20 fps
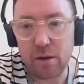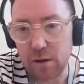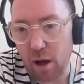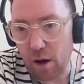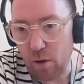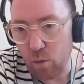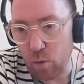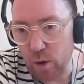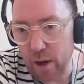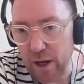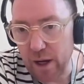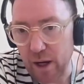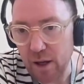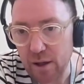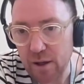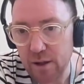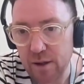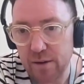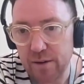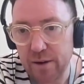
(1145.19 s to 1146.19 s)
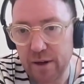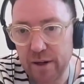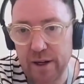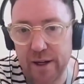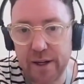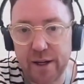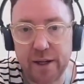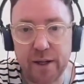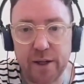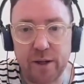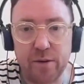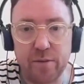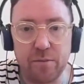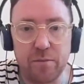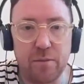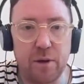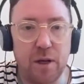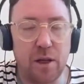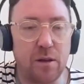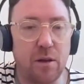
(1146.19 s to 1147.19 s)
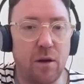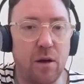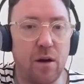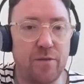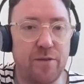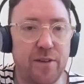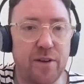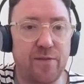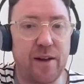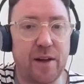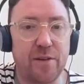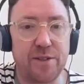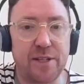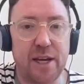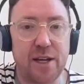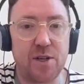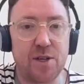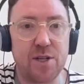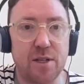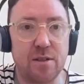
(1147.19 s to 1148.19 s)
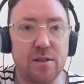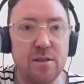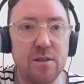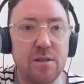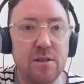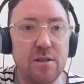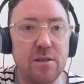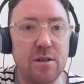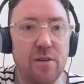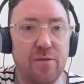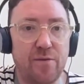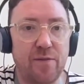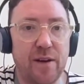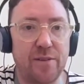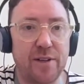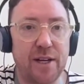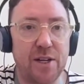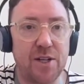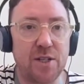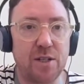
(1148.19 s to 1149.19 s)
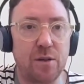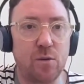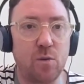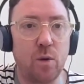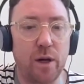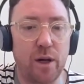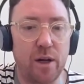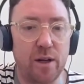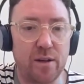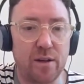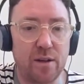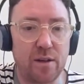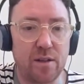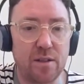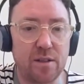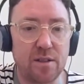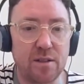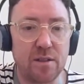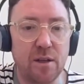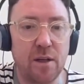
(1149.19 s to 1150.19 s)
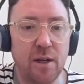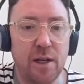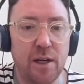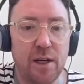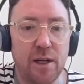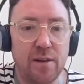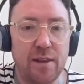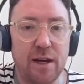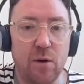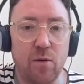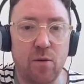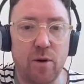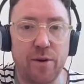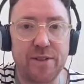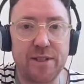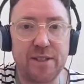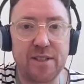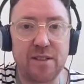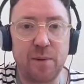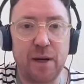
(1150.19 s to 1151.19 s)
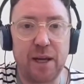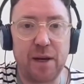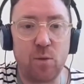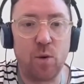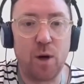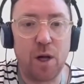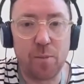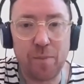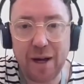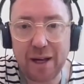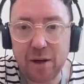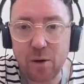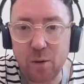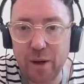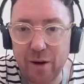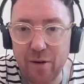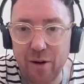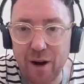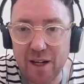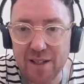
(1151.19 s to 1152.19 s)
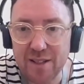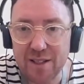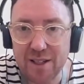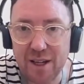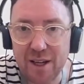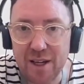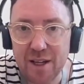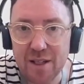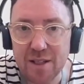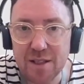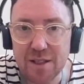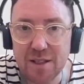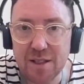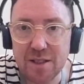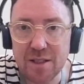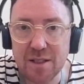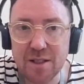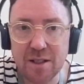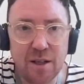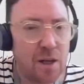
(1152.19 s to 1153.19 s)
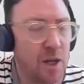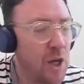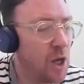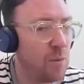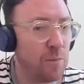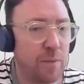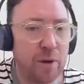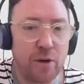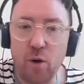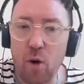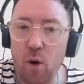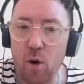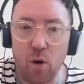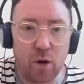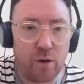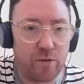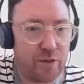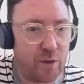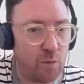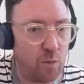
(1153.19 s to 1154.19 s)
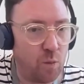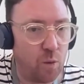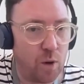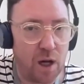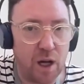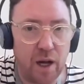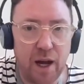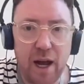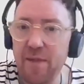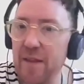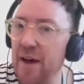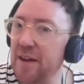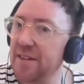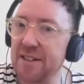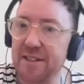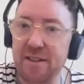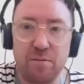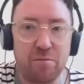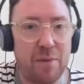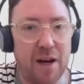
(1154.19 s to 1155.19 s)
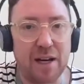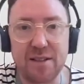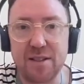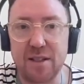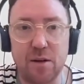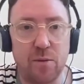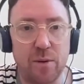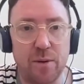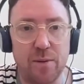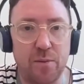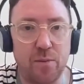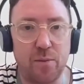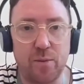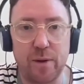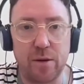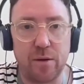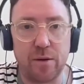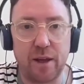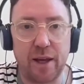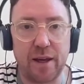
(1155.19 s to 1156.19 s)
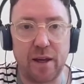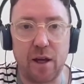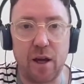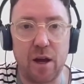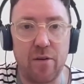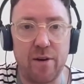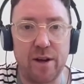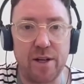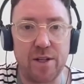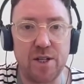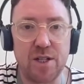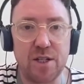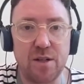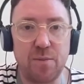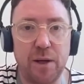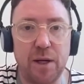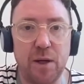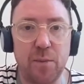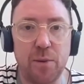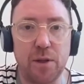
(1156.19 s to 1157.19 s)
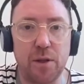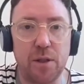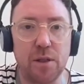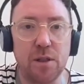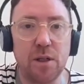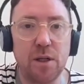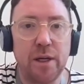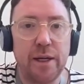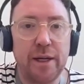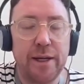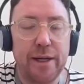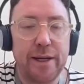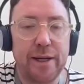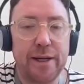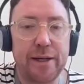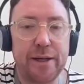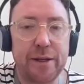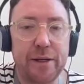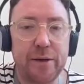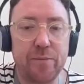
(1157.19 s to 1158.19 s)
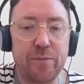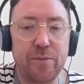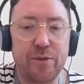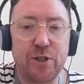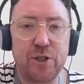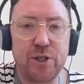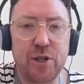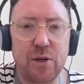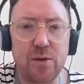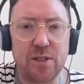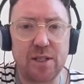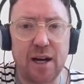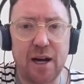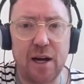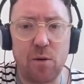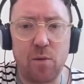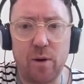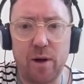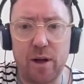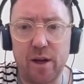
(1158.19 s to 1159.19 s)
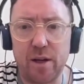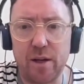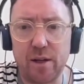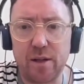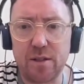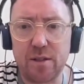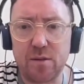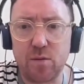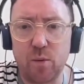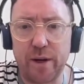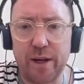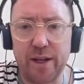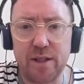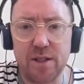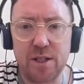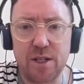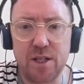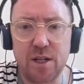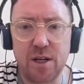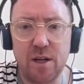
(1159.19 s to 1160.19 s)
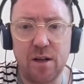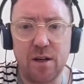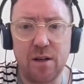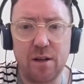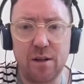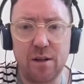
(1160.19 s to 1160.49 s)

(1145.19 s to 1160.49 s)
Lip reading: lot were. A lot of the foundational works that were on display were by queer artists, but not all of them were, and that didn't matter. We encouraged people to choose artworks which